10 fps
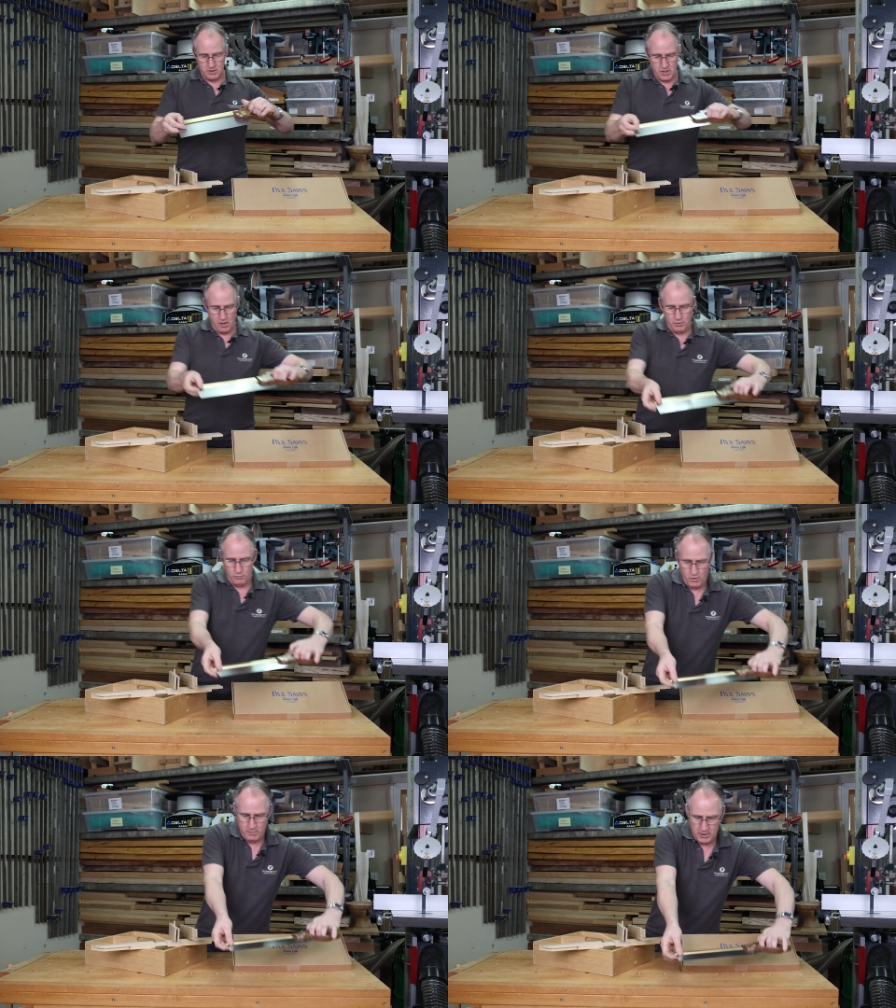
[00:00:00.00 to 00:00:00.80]
So
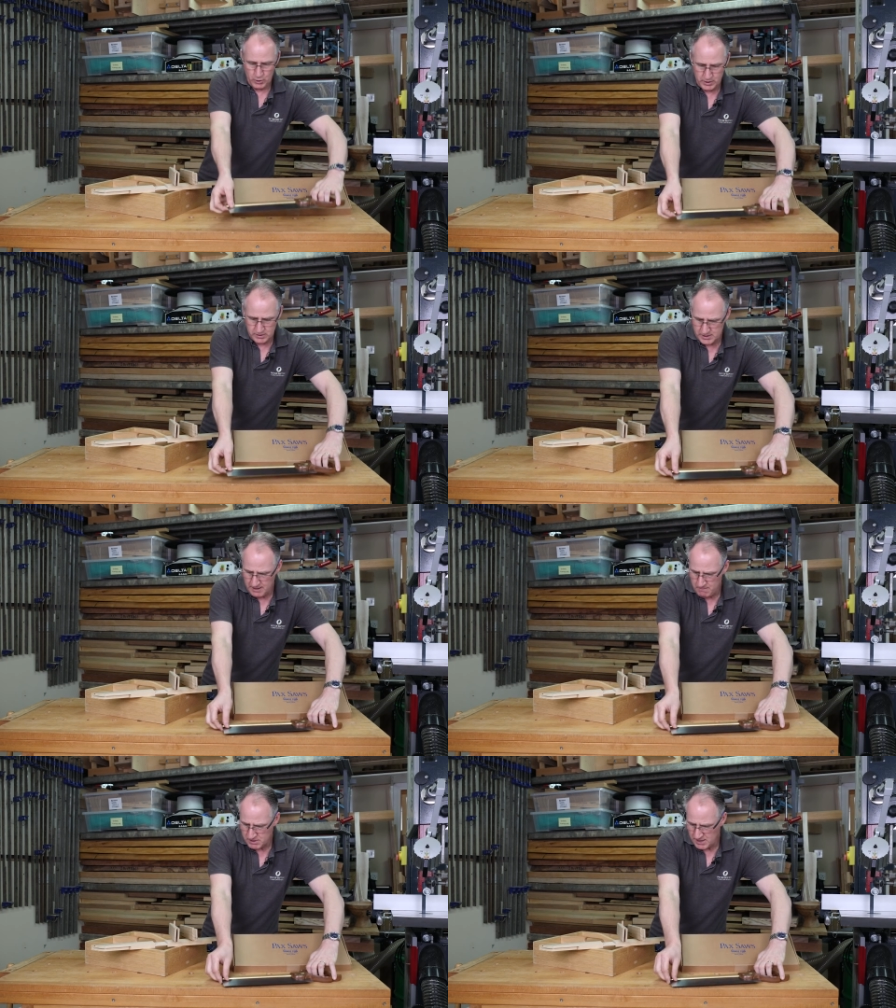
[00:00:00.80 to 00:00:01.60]
when we look at the
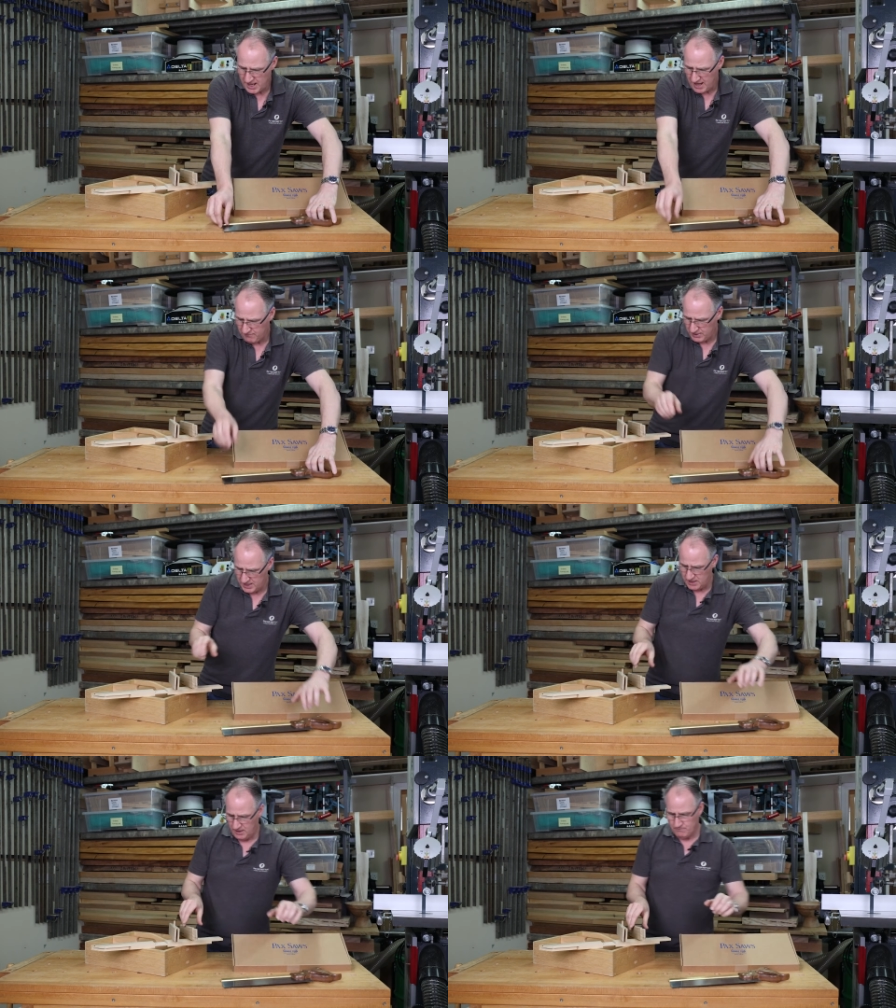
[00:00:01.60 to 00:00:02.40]
timbers I have
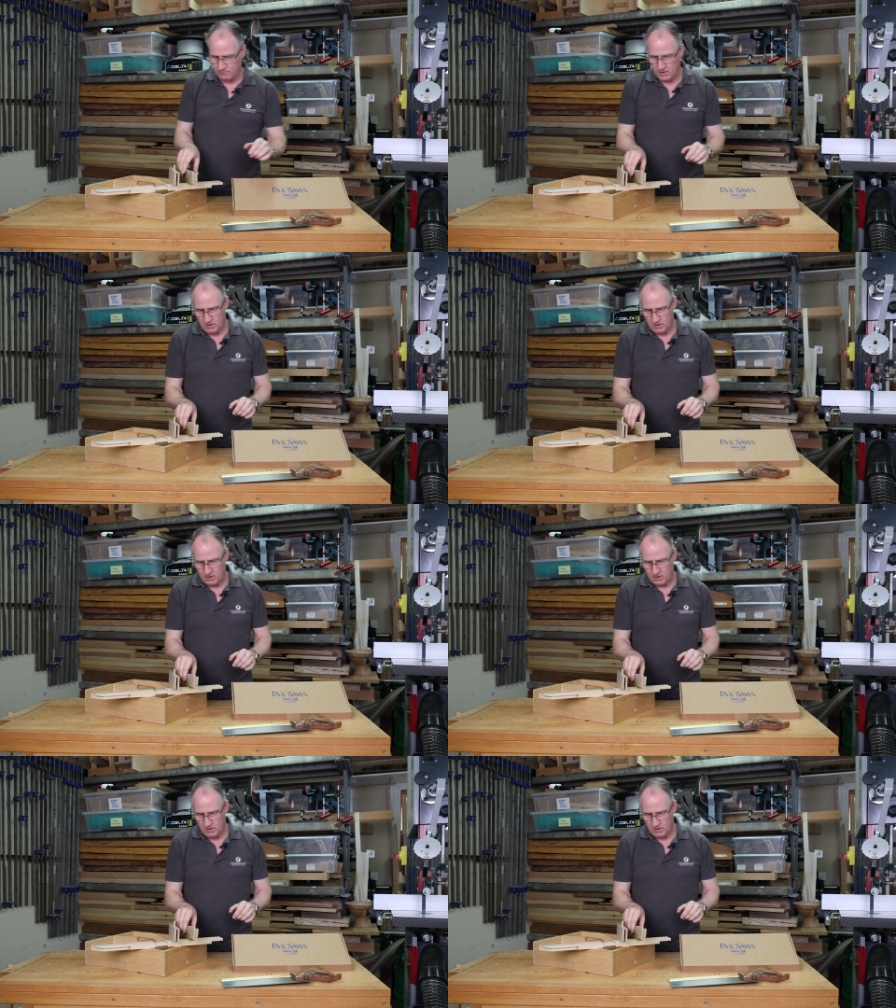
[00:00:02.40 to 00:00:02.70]
here,